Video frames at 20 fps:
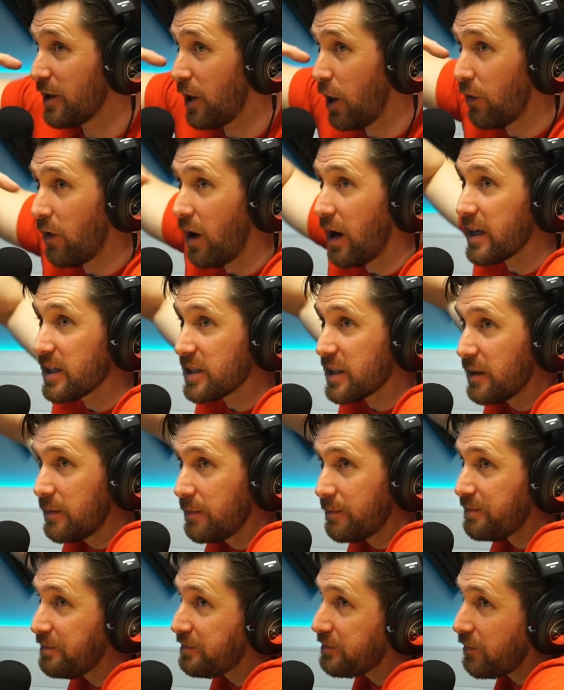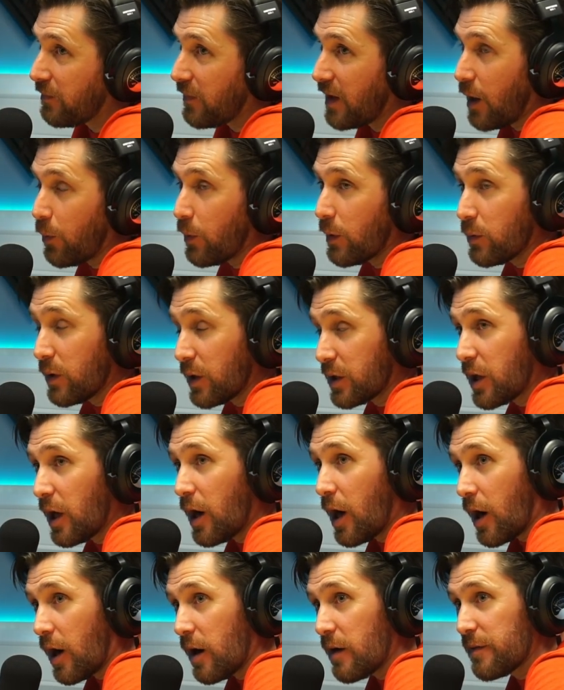the horizon, and we'll look at
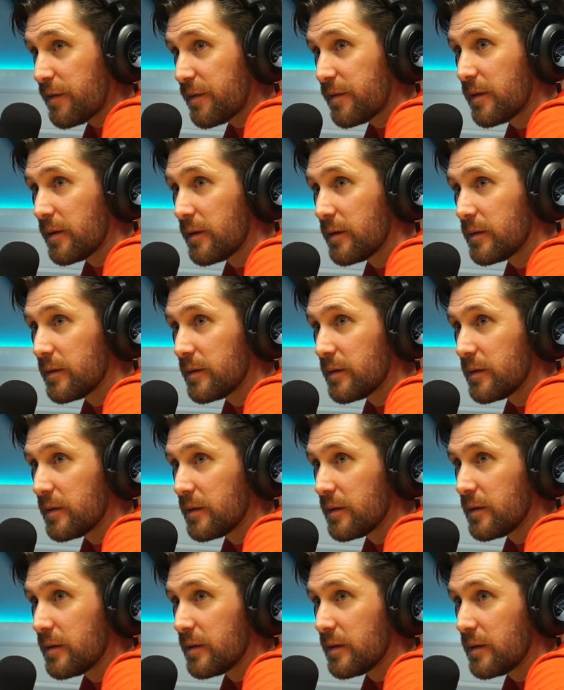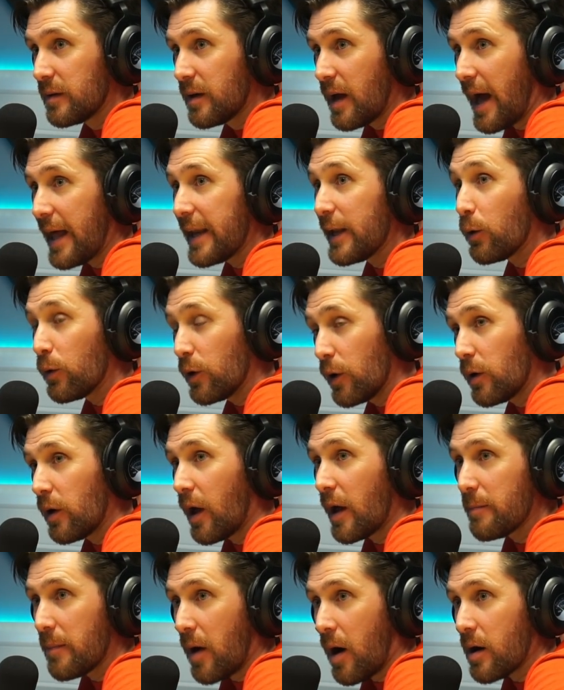Earth, and it'll look
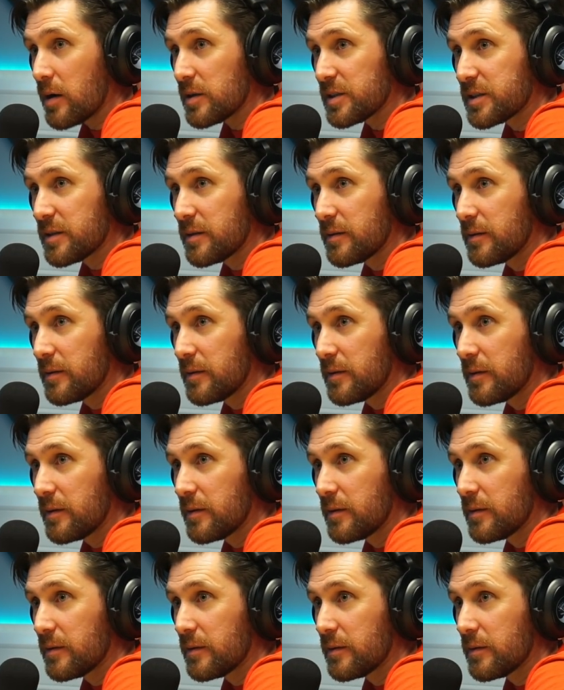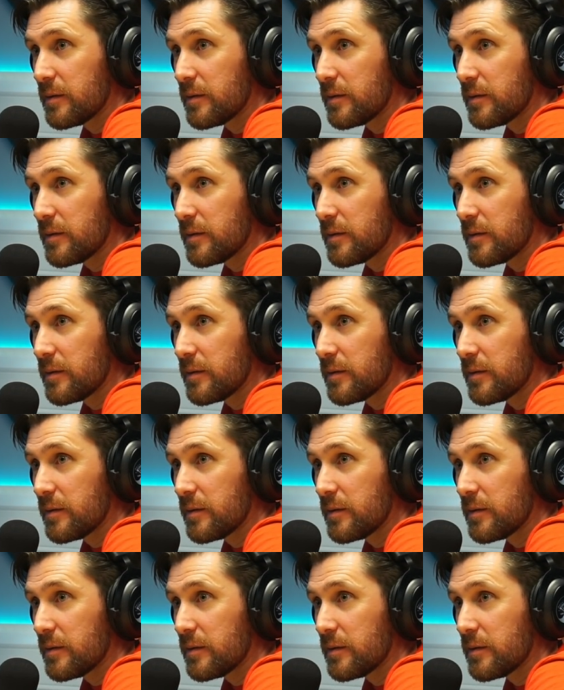like Mars. Yeah, yeah.